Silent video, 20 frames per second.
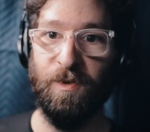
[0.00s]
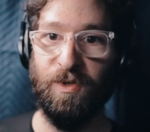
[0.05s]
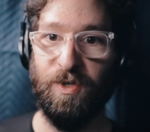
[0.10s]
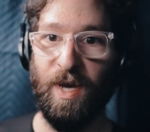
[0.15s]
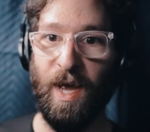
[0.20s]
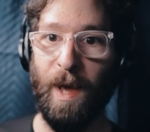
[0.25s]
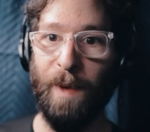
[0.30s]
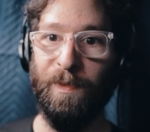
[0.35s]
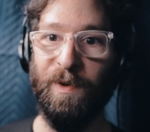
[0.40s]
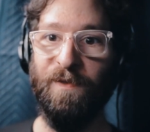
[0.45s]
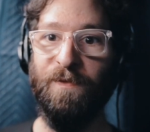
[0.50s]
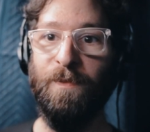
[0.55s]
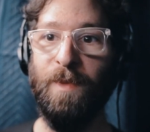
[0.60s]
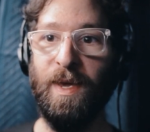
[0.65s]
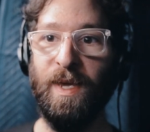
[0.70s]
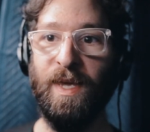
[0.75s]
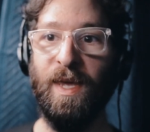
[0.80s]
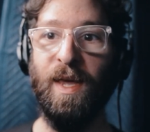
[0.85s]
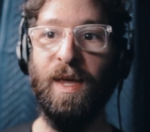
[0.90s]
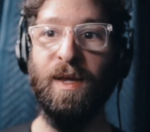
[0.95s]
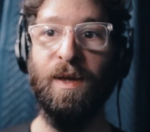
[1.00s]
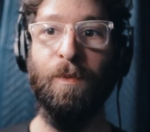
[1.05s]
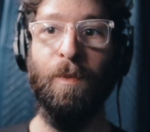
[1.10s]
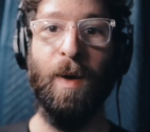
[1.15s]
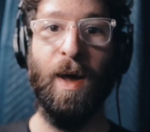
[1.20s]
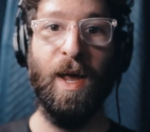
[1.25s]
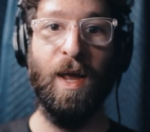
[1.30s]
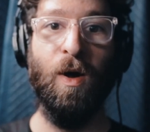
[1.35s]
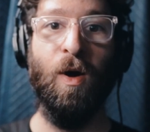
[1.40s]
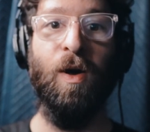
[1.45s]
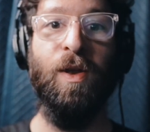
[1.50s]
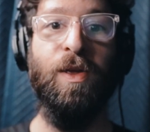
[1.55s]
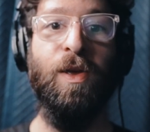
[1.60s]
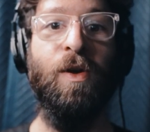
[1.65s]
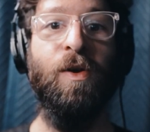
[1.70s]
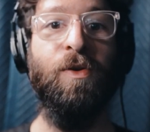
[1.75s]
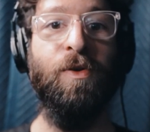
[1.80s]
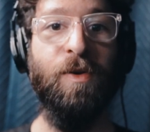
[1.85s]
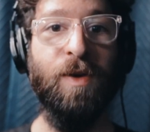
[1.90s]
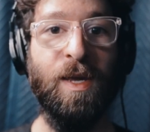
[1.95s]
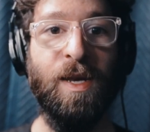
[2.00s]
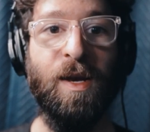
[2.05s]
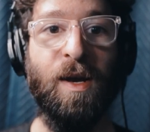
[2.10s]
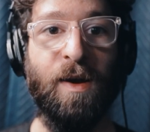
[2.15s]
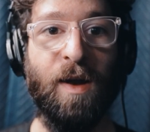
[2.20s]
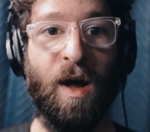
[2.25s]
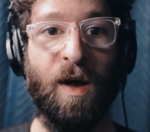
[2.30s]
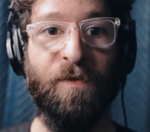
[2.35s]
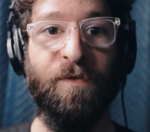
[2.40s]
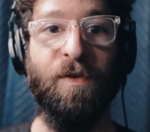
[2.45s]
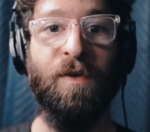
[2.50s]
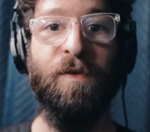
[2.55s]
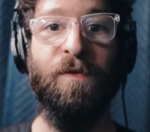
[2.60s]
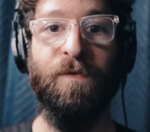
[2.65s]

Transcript: job of making my audio clean enough